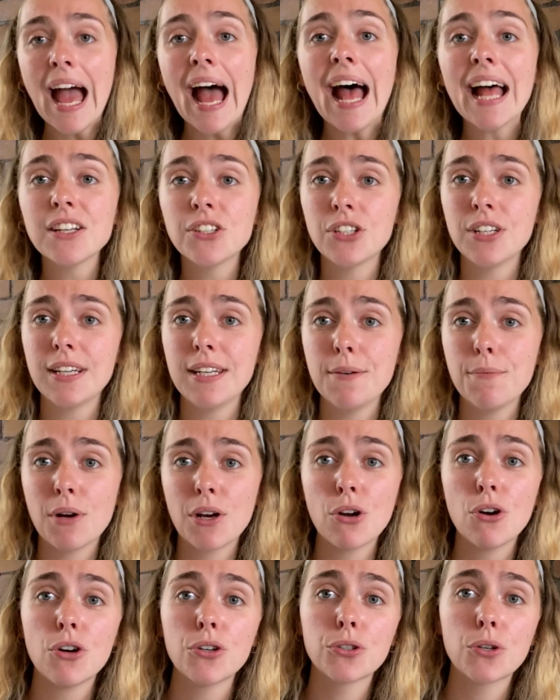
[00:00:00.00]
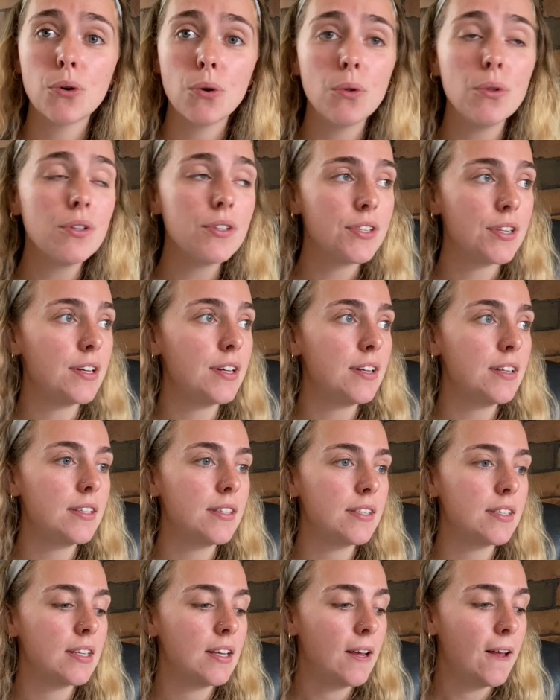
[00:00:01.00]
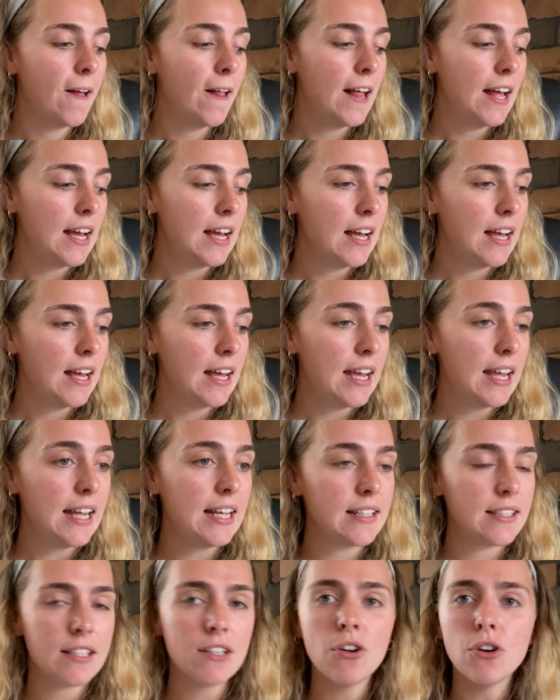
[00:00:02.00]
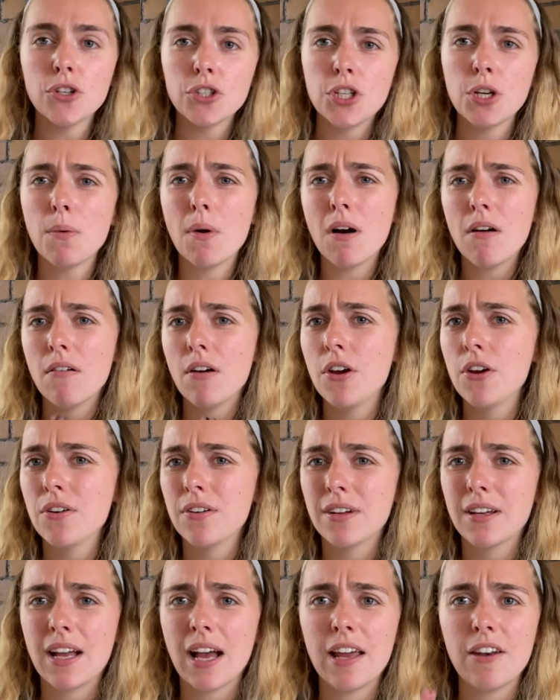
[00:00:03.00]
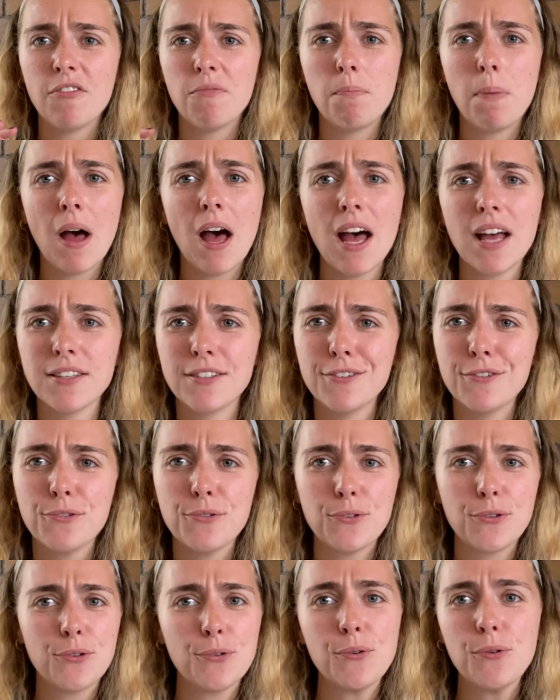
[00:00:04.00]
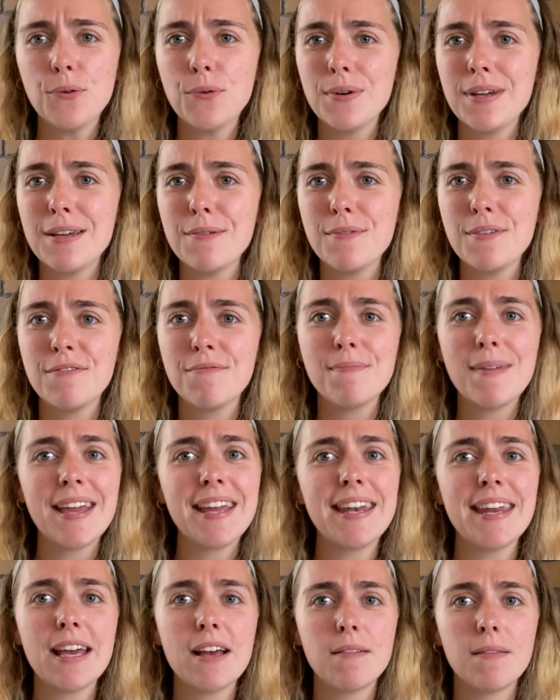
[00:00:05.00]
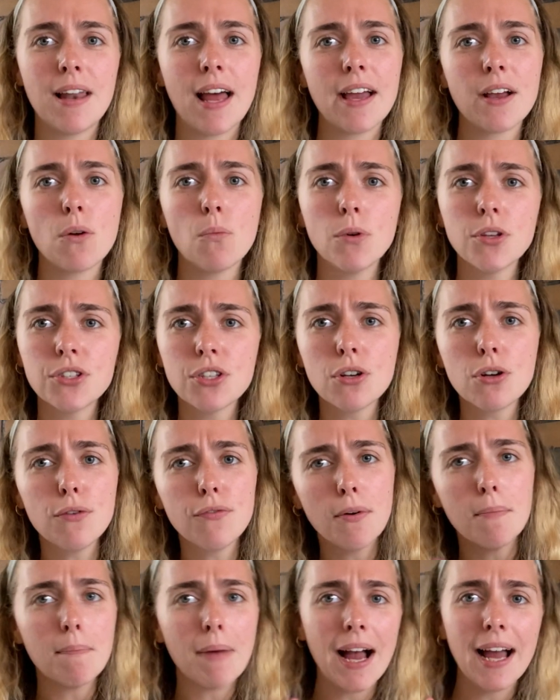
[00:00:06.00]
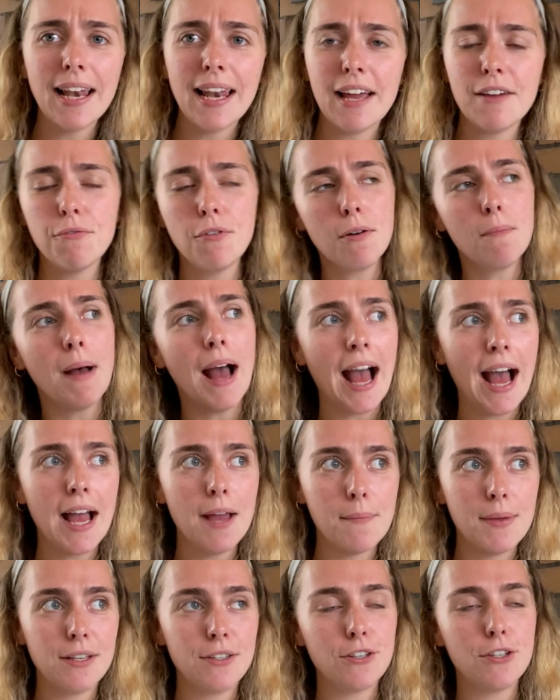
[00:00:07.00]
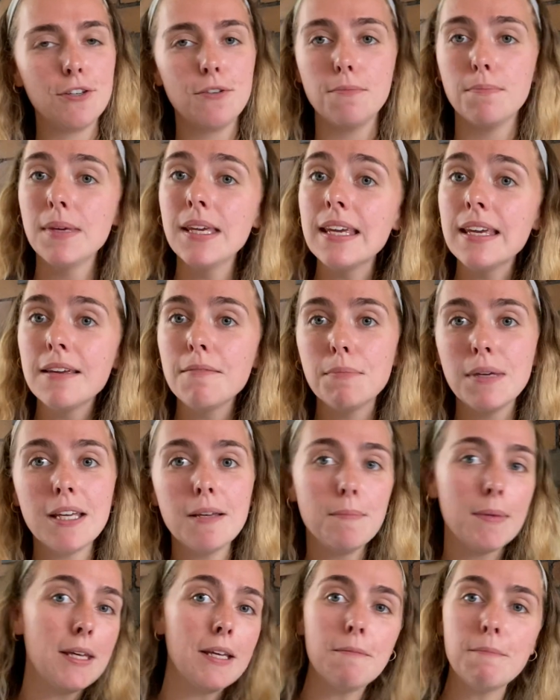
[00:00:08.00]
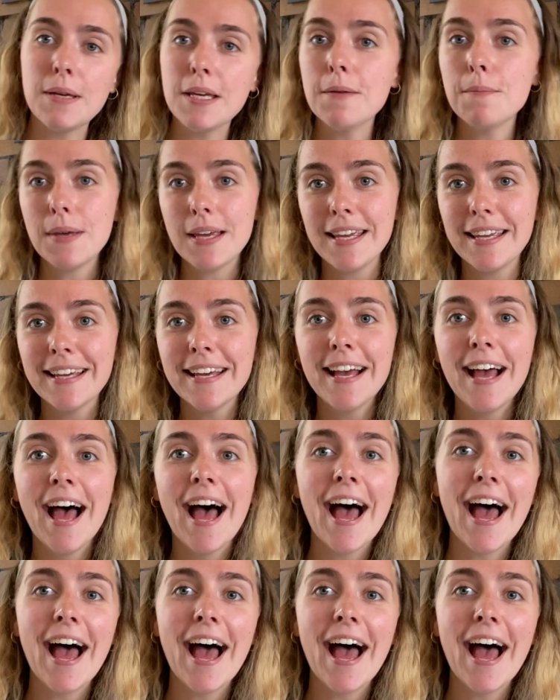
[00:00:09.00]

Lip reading: actually, when God calls us, it's not to our own kind of personal story. We've made it at like, what's the call for my life? What am I meant to do? Me, me, me, me, me.